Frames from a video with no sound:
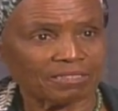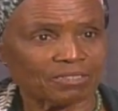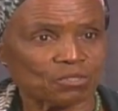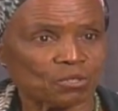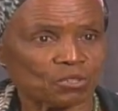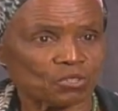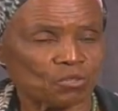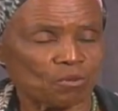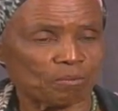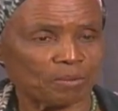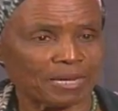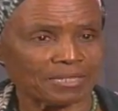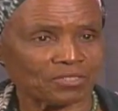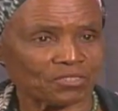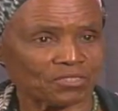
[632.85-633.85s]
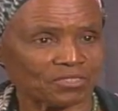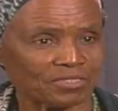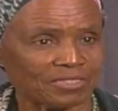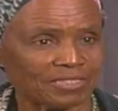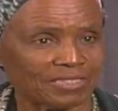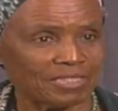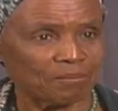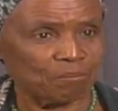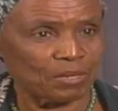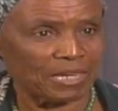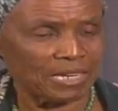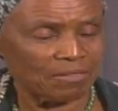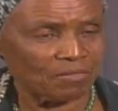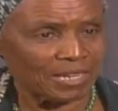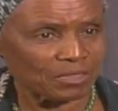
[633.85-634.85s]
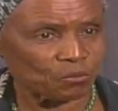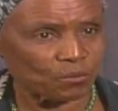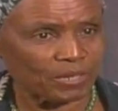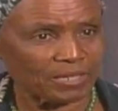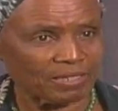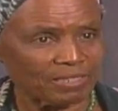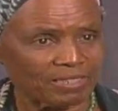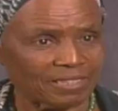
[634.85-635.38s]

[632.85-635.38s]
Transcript: talk to your pastor. Begin that way.